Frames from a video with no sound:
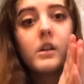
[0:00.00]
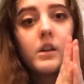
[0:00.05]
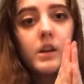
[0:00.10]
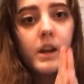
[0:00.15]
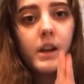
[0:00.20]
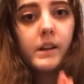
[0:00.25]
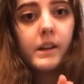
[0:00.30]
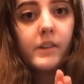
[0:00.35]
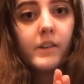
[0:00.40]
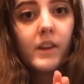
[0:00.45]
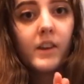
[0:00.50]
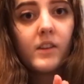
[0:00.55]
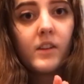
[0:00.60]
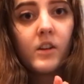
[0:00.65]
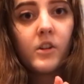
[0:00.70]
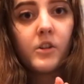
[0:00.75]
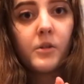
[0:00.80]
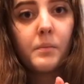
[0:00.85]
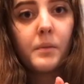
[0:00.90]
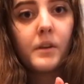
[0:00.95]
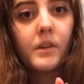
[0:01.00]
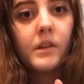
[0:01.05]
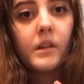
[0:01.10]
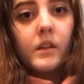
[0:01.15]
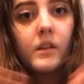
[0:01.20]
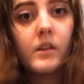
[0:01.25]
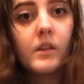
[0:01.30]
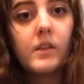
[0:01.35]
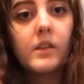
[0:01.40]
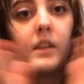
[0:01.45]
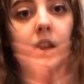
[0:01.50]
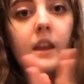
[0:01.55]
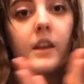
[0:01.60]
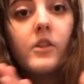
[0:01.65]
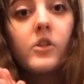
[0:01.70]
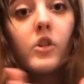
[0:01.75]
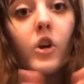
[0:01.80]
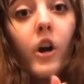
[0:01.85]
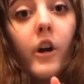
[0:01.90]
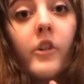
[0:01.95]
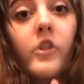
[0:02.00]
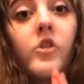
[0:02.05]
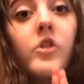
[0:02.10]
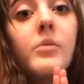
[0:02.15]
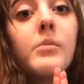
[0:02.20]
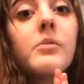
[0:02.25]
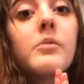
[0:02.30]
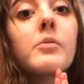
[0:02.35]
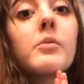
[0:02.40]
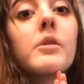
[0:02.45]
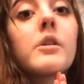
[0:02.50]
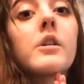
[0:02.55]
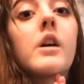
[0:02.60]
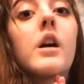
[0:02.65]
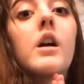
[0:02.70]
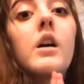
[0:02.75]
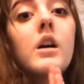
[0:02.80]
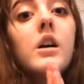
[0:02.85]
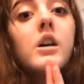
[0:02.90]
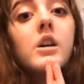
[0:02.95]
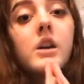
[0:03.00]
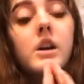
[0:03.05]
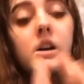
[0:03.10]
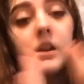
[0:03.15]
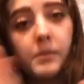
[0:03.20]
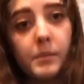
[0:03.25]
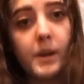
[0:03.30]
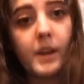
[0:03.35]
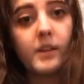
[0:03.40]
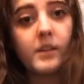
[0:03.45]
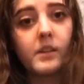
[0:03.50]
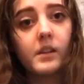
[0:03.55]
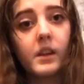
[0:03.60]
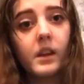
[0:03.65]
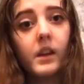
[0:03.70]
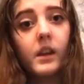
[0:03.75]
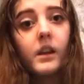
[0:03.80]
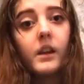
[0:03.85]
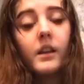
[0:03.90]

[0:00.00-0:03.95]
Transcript: Okay, let's get down to business. These costumes were amazing.